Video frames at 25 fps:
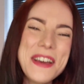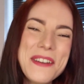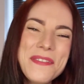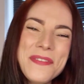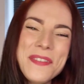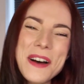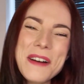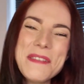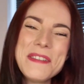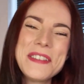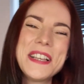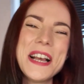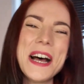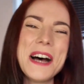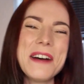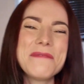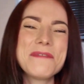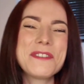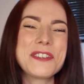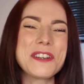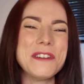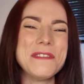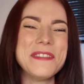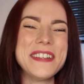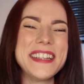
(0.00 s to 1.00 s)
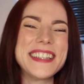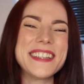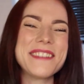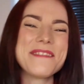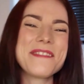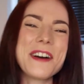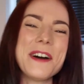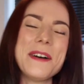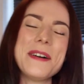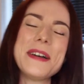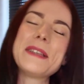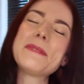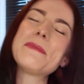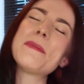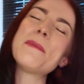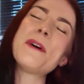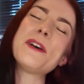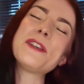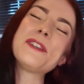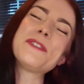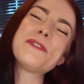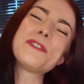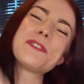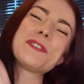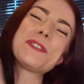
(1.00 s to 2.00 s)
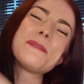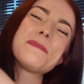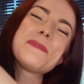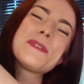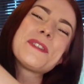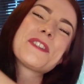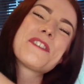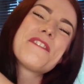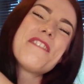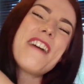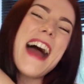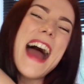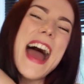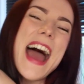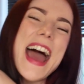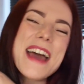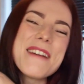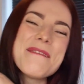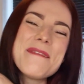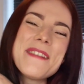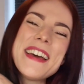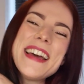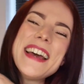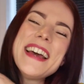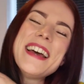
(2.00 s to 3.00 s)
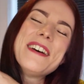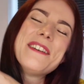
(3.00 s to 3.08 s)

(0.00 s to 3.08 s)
me a thumbs up, drop me some comments, but most of all, subscribe.